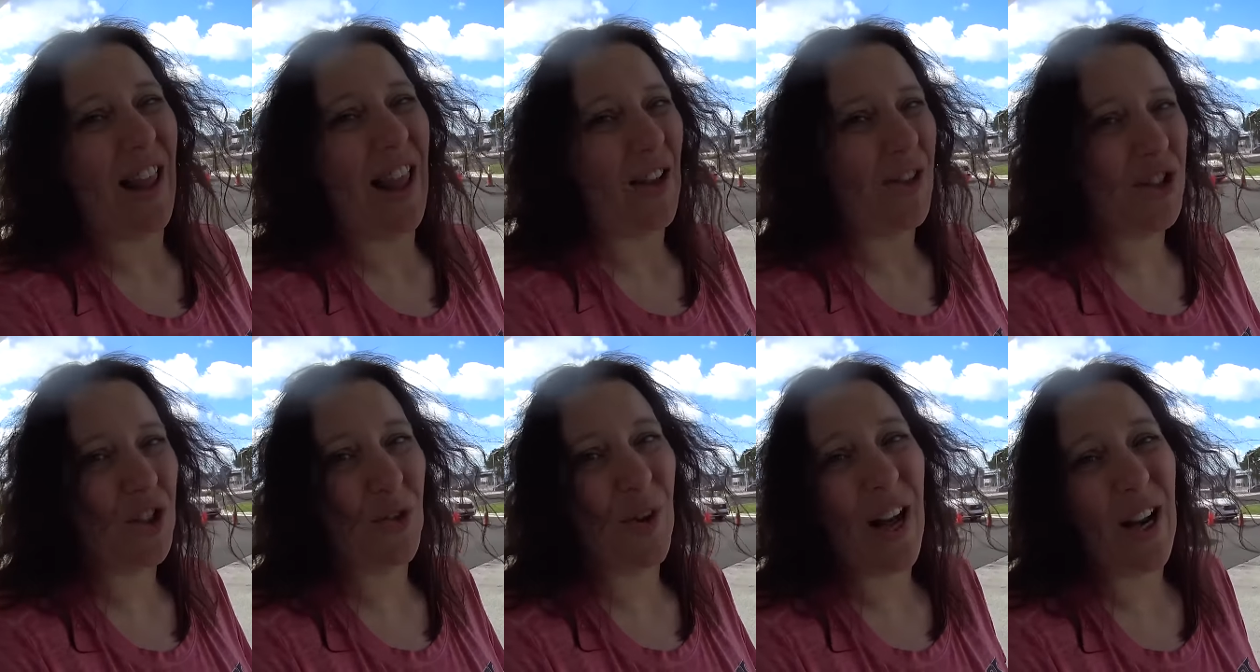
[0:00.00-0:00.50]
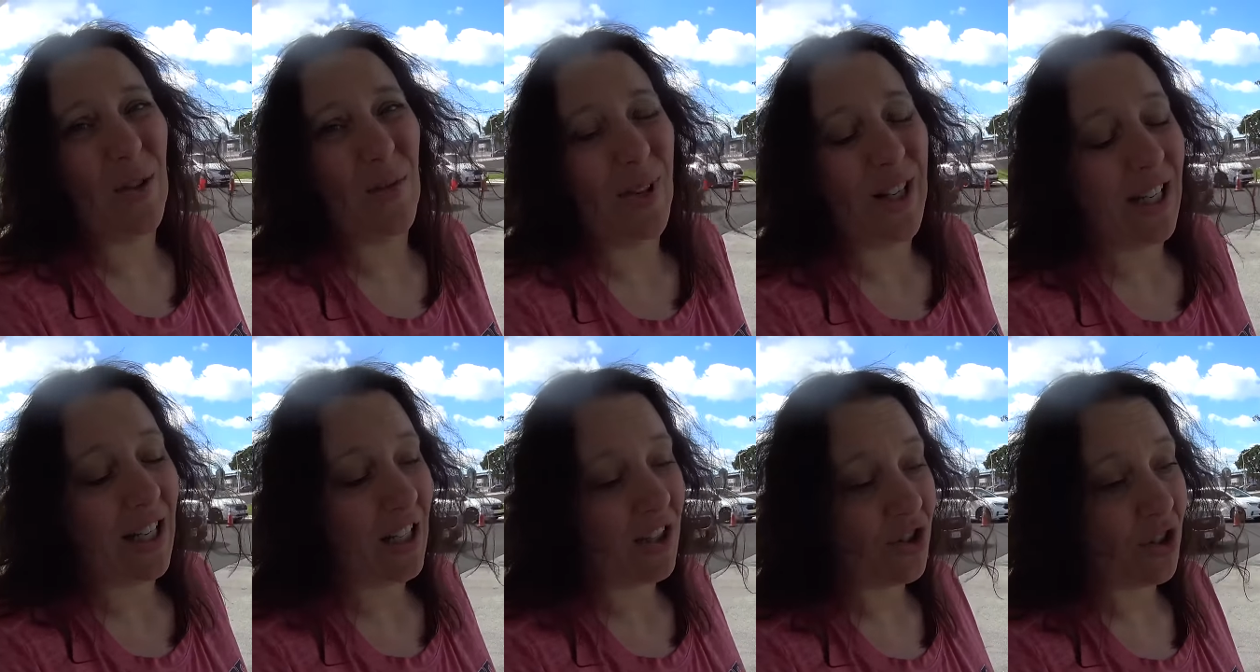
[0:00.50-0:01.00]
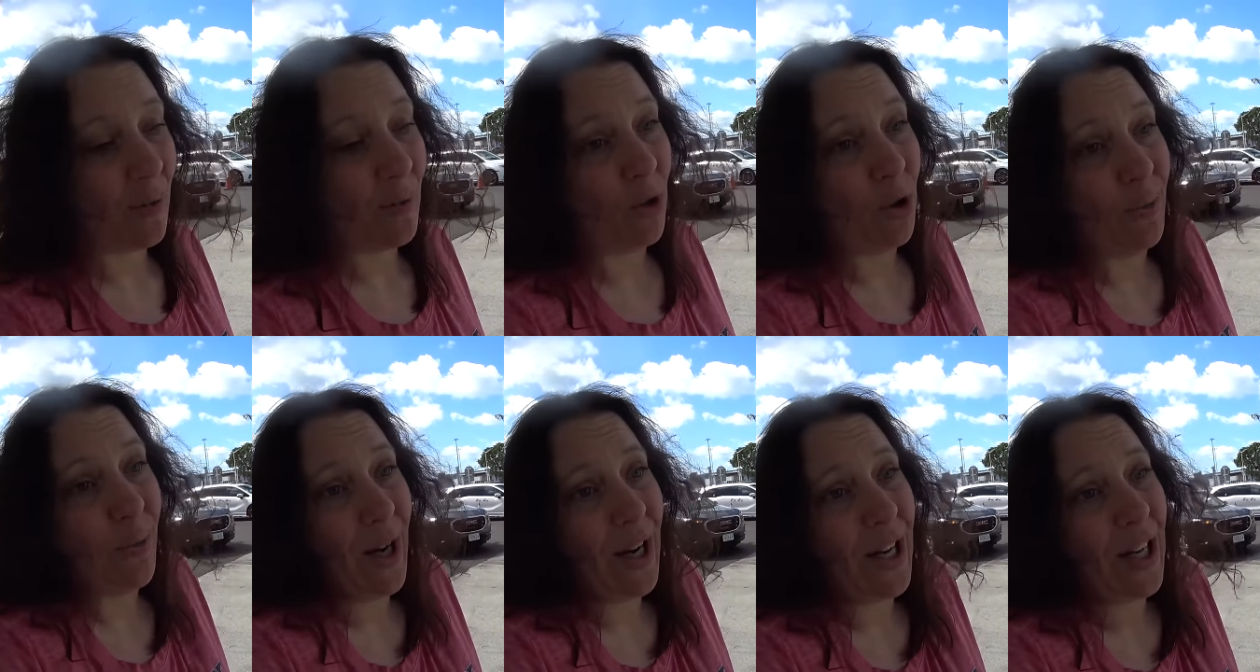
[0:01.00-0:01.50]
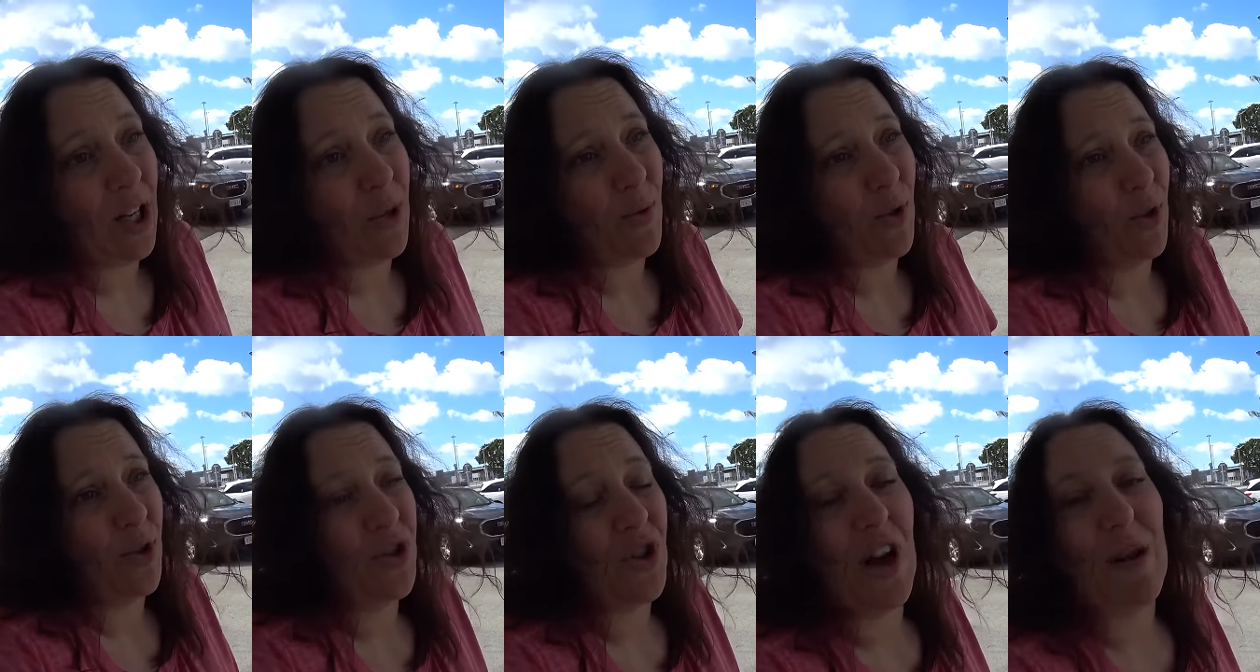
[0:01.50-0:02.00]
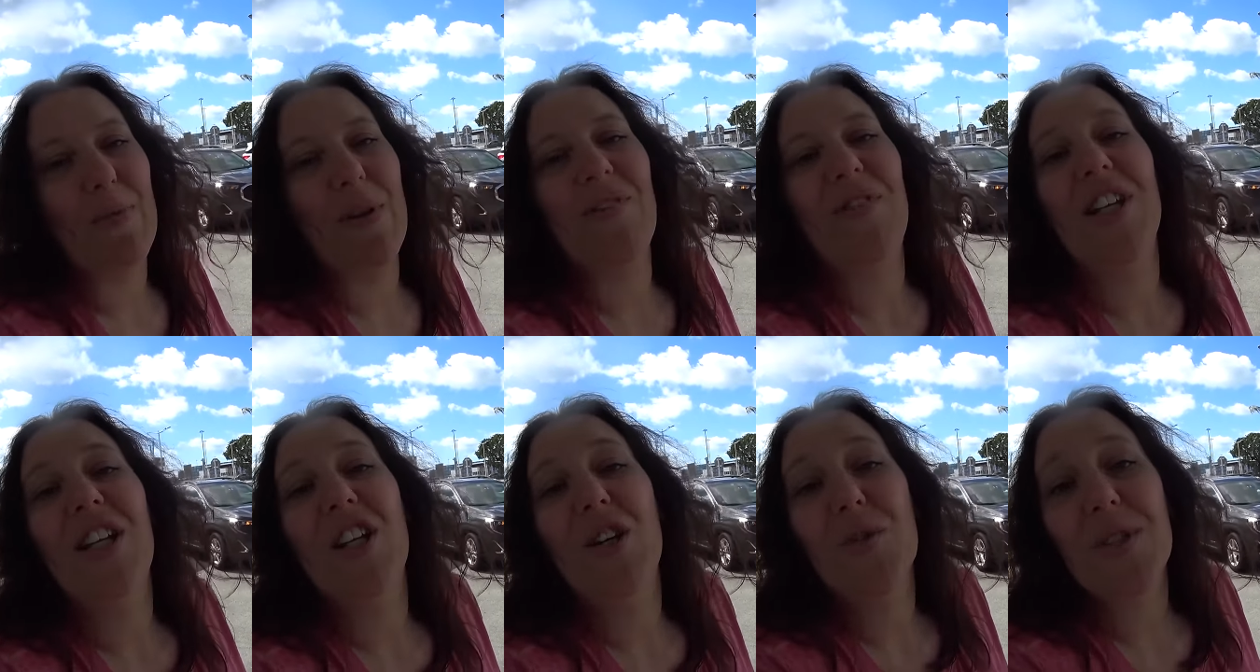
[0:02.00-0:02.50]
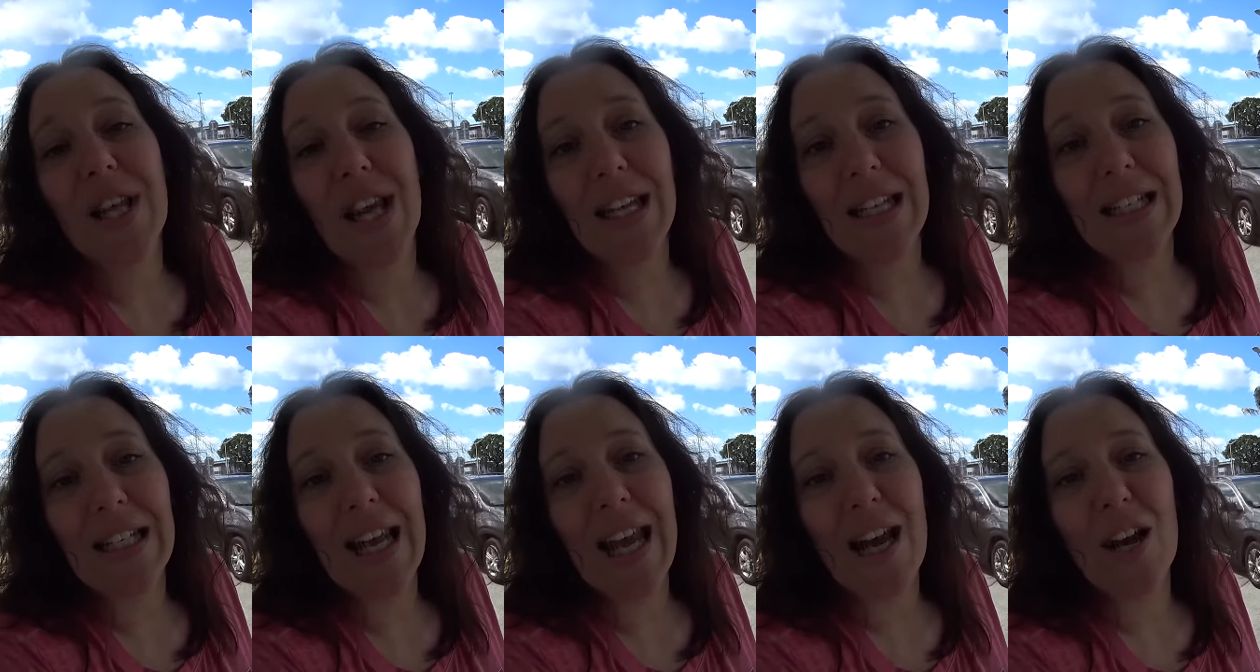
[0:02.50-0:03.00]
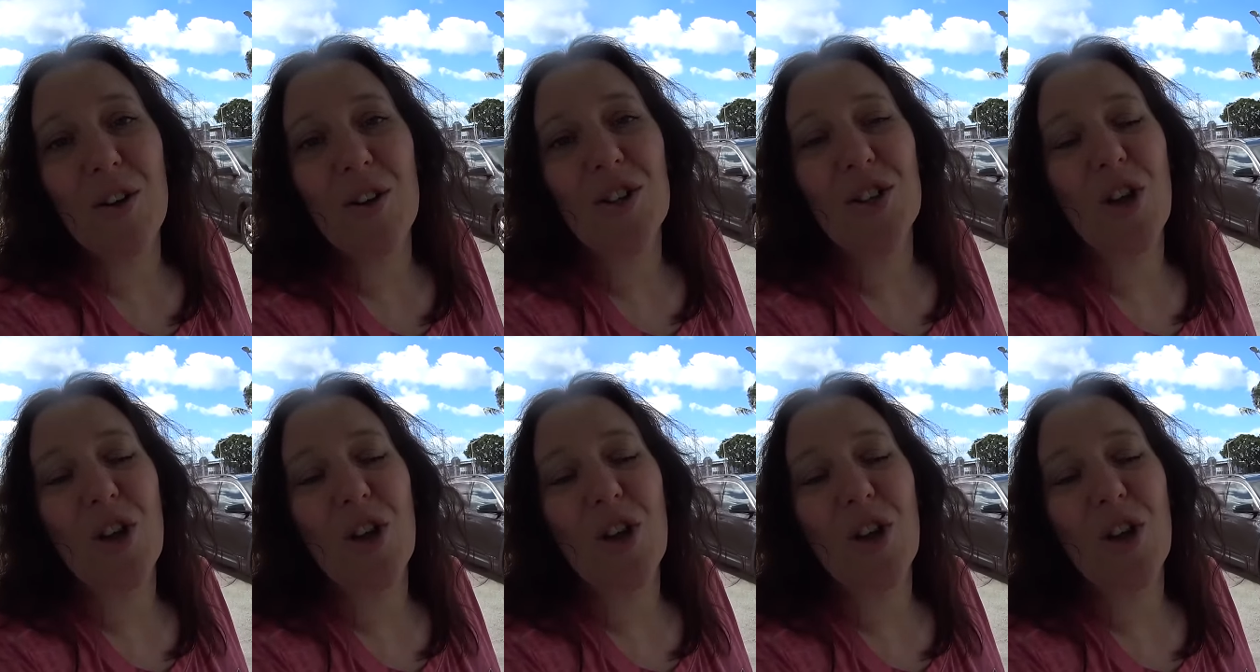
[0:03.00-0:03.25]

allowed to. I don't want to get in trouble or break any rules or have my videos taken down.